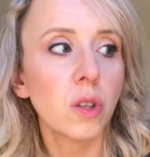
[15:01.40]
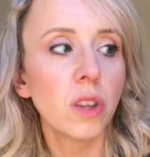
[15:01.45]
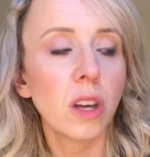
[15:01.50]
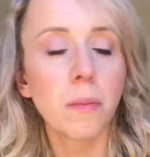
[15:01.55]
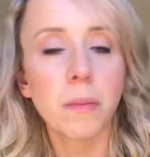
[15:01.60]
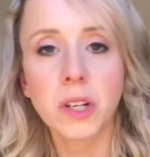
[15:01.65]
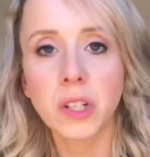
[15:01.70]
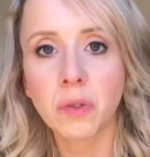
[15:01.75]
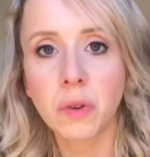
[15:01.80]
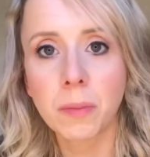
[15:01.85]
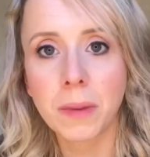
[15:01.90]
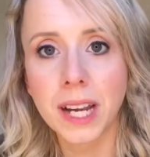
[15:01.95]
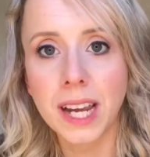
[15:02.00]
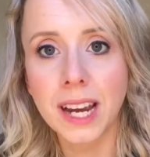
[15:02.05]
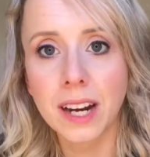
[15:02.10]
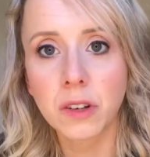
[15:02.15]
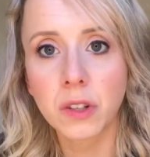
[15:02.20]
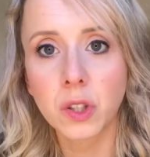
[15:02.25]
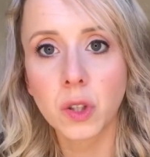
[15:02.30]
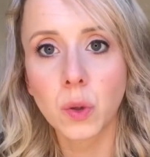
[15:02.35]
do that much for my
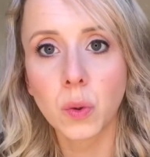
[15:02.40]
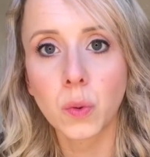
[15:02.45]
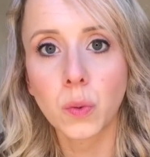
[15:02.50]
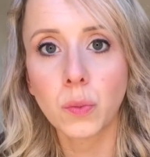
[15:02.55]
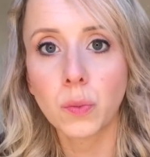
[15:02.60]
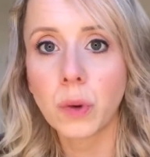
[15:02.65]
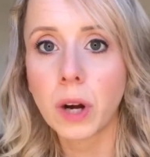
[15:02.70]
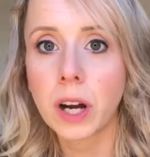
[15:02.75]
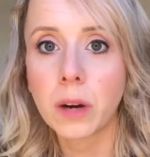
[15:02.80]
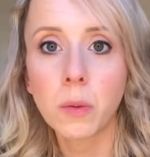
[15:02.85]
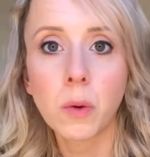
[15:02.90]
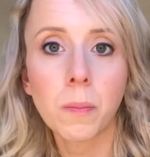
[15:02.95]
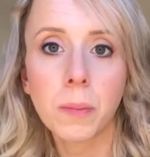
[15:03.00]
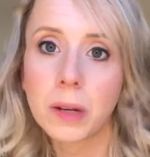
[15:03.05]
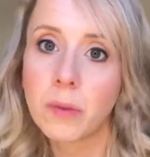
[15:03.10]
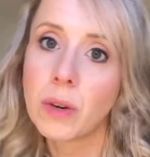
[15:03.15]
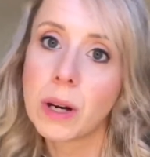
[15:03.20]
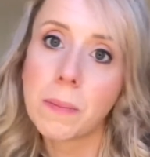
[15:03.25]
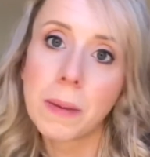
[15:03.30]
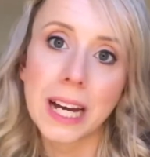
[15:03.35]
hair, so I won't
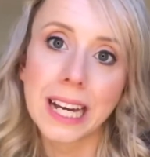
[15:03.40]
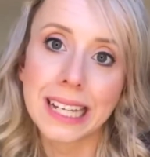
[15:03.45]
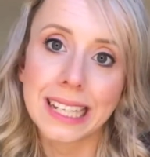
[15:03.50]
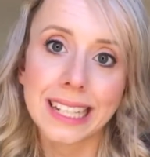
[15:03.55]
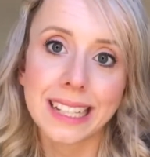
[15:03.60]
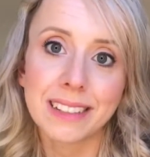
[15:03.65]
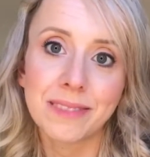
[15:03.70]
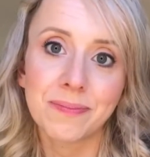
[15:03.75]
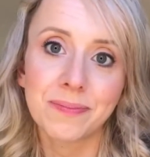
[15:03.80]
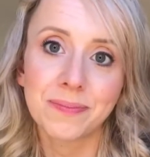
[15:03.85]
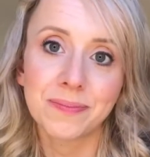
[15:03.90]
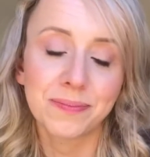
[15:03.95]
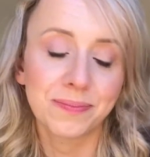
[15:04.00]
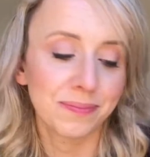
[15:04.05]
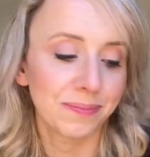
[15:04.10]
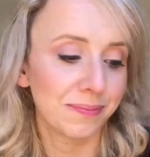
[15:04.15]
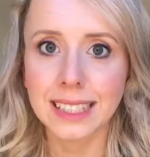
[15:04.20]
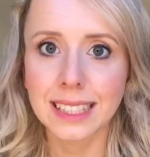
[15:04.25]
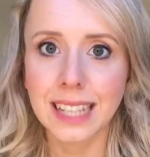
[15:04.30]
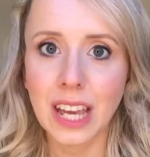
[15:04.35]
be rebuying it.
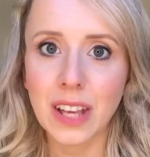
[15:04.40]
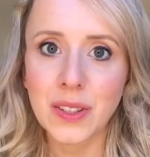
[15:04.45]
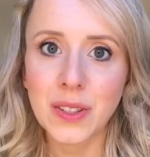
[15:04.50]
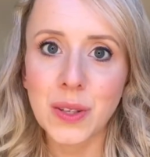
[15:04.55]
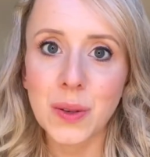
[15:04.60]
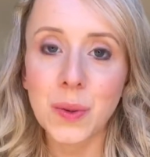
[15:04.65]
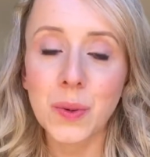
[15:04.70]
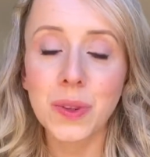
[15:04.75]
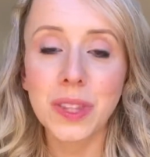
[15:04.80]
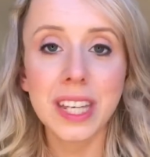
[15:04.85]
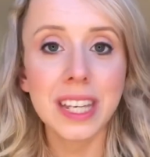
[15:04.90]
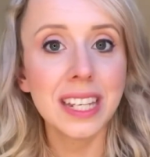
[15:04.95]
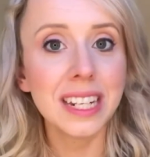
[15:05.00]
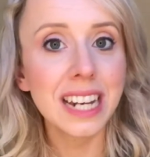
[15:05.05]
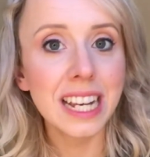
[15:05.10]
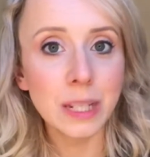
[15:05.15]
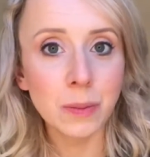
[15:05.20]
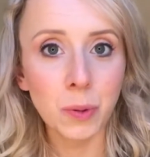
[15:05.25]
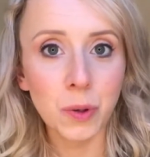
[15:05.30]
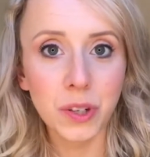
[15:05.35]
So the
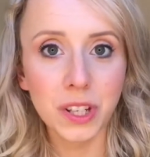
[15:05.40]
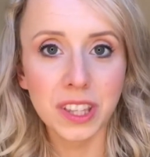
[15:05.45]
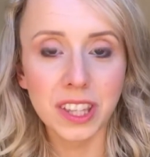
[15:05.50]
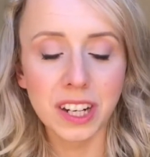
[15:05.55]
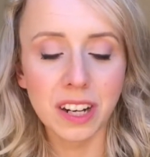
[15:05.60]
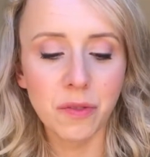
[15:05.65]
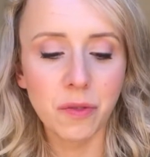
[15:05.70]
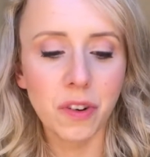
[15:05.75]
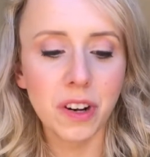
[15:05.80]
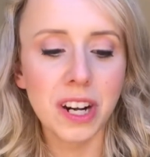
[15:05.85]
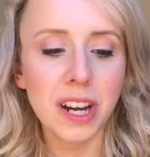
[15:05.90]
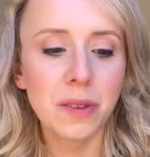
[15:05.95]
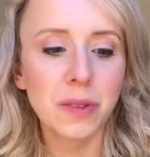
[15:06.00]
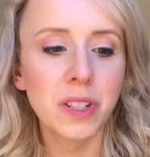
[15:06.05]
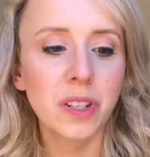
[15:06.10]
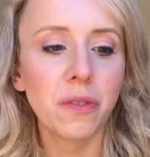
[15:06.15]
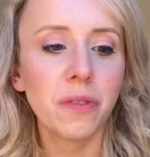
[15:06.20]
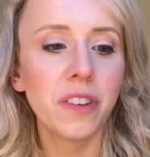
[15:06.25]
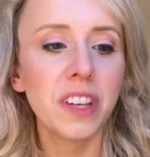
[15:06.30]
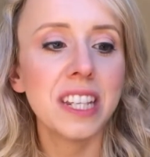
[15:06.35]
next product that I've run
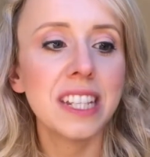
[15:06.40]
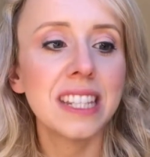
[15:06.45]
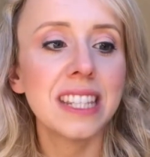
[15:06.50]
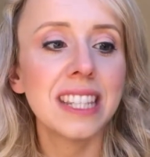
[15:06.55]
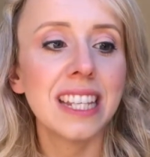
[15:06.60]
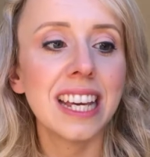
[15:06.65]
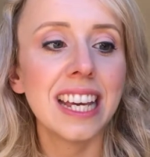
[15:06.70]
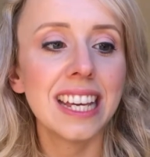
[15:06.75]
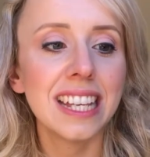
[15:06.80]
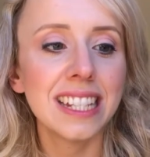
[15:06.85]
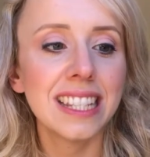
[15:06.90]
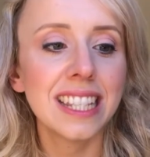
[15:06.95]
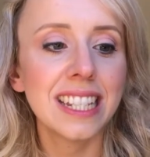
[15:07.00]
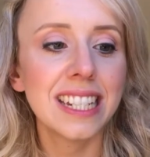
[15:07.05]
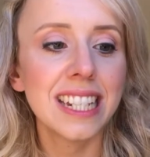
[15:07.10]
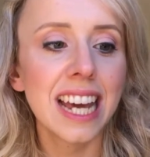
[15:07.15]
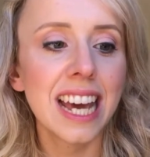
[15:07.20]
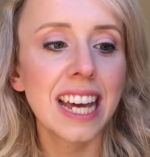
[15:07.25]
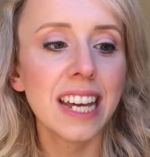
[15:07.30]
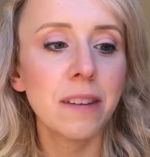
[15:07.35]
out of is It's a
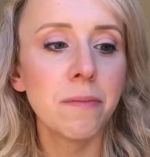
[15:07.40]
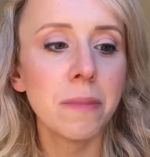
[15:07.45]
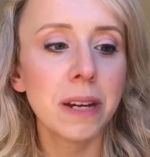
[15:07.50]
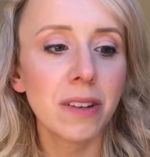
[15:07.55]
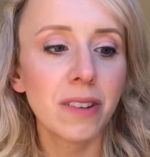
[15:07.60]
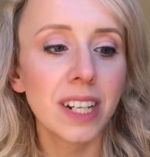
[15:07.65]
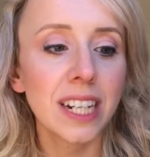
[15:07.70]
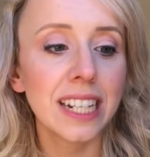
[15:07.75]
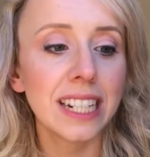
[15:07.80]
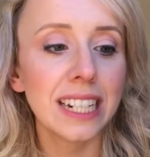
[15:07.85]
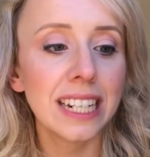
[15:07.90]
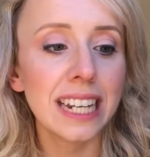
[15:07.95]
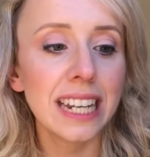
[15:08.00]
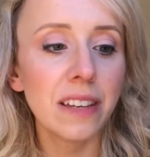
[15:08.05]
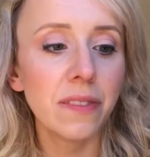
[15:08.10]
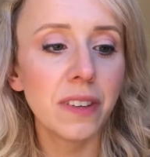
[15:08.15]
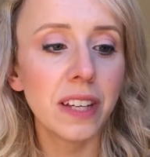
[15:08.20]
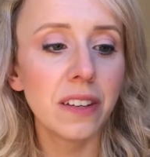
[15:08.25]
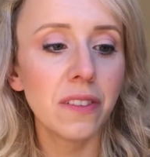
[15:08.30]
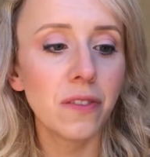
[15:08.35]
10 Miracle
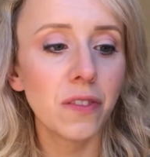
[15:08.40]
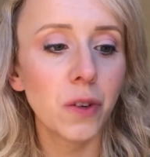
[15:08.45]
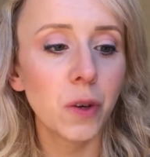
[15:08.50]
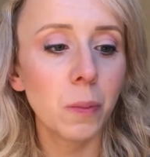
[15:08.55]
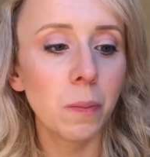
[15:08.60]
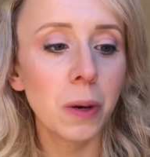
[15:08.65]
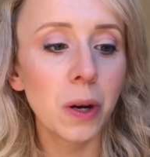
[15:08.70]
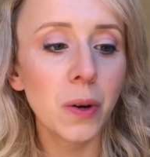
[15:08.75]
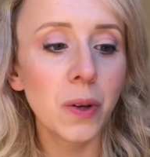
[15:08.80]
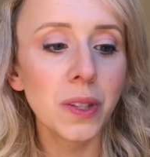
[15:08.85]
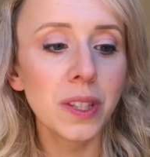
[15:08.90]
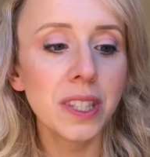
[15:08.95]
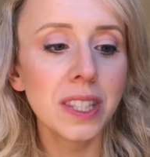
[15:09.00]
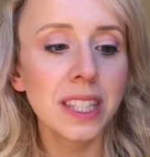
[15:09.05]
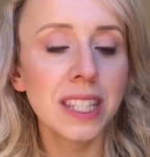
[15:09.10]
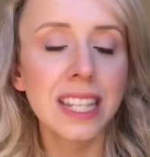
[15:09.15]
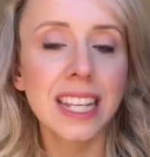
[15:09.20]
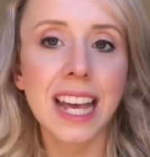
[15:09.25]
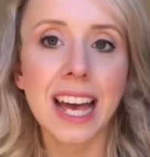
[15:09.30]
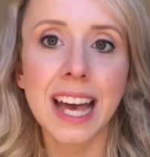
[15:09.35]
Leave-In for
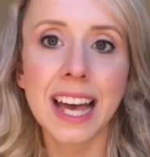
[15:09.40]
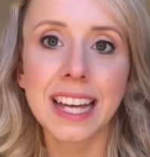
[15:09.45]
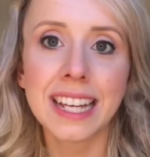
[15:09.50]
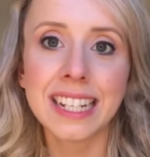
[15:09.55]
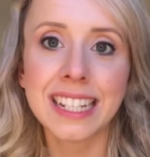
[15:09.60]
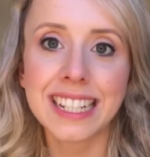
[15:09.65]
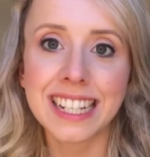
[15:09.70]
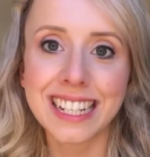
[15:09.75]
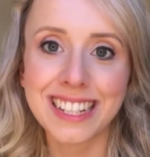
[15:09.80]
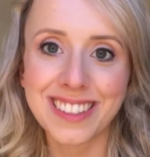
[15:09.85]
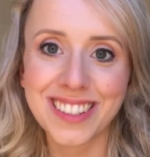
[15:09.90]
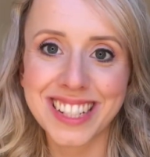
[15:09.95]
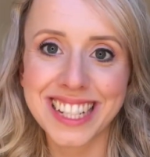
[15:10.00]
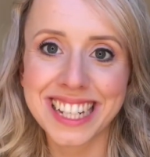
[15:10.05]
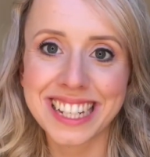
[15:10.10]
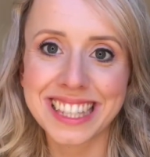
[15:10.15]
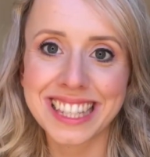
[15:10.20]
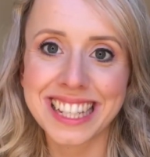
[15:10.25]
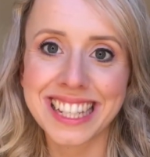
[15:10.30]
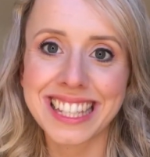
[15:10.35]
Blondes, and it looks
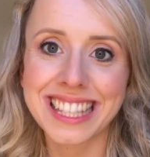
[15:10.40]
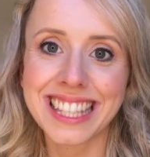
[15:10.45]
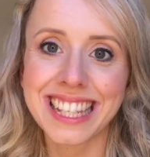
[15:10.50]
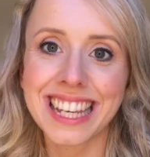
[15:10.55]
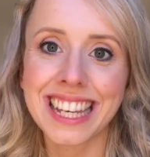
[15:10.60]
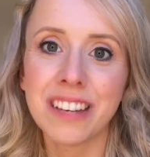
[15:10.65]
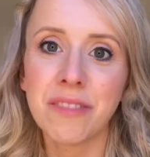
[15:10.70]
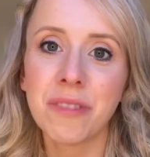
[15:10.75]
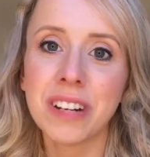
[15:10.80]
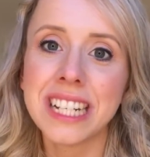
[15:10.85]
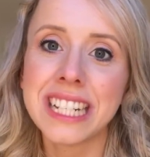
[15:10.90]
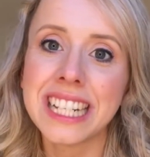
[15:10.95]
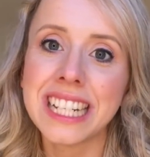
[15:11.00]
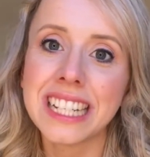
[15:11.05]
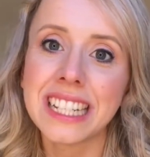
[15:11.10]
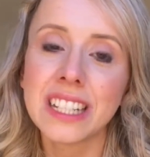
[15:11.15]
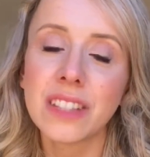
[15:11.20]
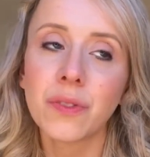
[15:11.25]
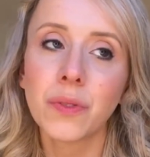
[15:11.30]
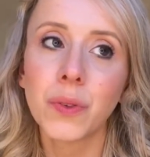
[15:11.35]
like this. It
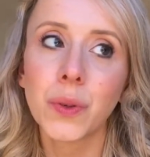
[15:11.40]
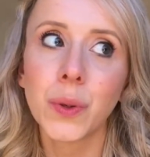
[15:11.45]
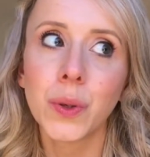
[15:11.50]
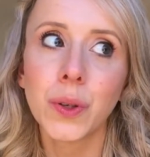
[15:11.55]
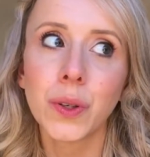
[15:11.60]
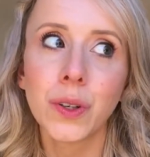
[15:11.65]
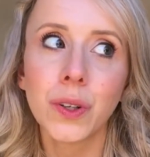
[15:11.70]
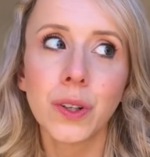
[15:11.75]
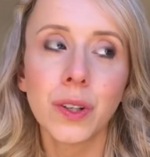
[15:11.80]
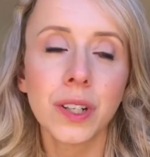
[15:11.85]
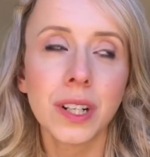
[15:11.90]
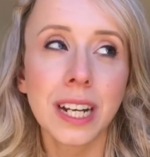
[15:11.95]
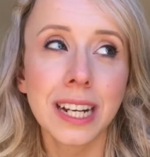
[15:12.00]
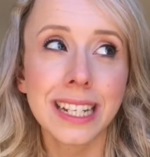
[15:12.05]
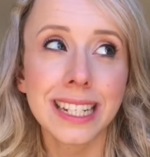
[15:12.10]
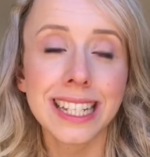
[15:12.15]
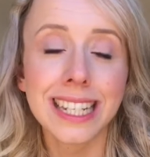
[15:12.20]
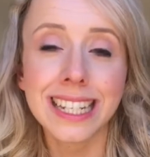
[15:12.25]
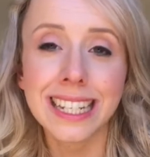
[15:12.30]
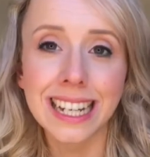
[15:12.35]
retails for
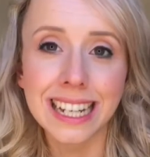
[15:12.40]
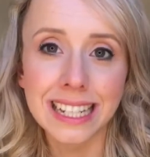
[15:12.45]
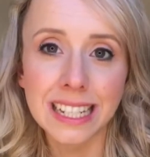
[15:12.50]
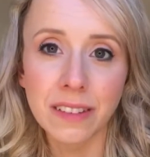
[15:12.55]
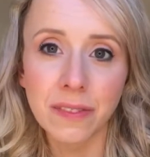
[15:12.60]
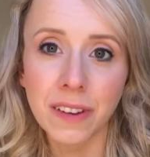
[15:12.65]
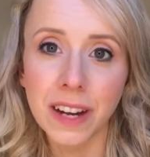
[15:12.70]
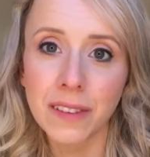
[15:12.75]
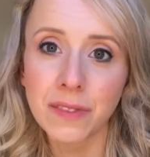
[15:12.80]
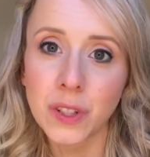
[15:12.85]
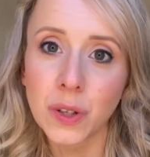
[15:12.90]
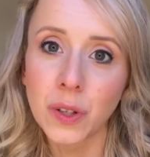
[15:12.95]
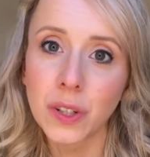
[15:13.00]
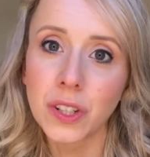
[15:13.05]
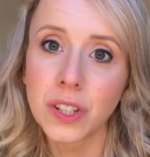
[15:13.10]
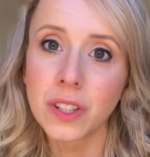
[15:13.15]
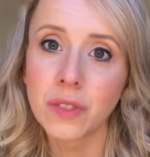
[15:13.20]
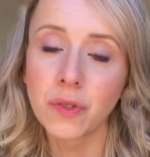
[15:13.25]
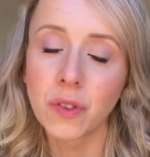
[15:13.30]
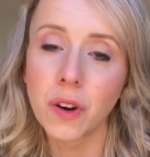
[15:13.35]

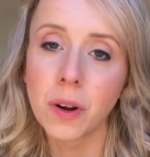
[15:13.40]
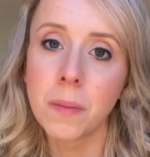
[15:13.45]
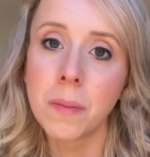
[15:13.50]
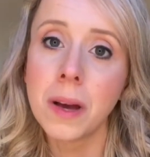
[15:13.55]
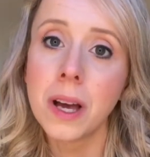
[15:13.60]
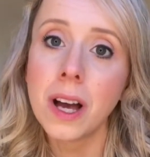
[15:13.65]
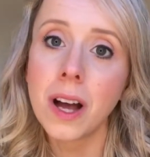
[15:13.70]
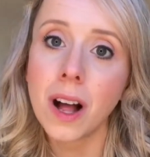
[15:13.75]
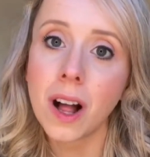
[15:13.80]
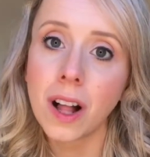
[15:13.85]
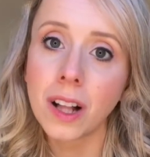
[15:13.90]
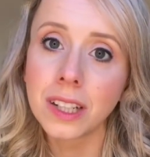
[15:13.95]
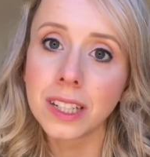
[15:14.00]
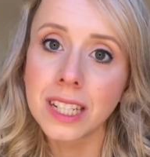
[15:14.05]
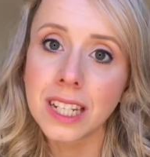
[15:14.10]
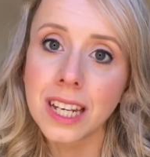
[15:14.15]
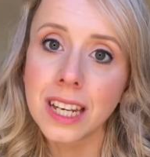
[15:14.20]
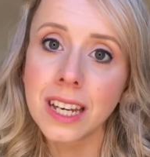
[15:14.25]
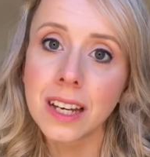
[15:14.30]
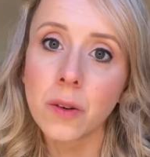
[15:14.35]
$19.95 from
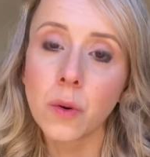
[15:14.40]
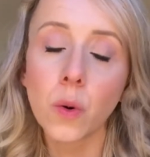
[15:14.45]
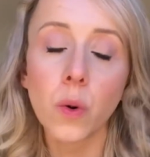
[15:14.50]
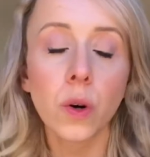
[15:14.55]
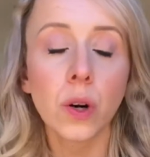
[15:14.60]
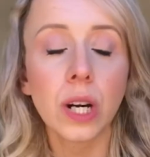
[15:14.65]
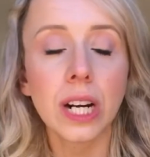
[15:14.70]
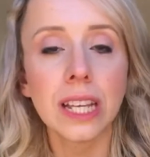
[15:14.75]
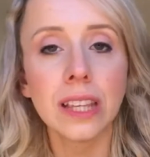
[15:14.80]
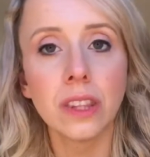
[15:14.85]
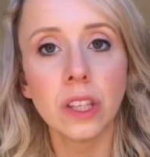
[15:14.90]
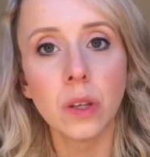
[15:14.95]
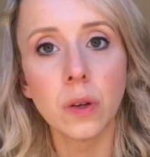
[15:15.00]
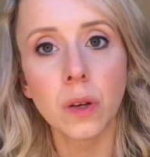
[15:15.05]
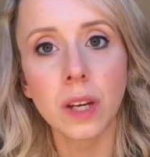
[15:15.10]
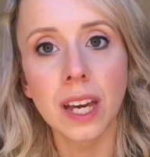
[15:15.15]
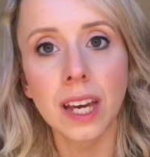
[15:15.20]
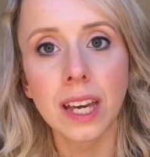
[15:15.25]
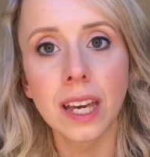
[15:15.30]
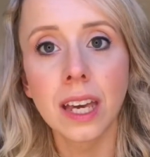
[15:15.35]
Ulta, or in the
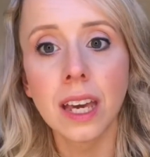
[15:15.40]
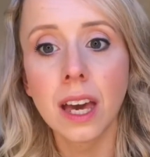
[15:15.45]
UK,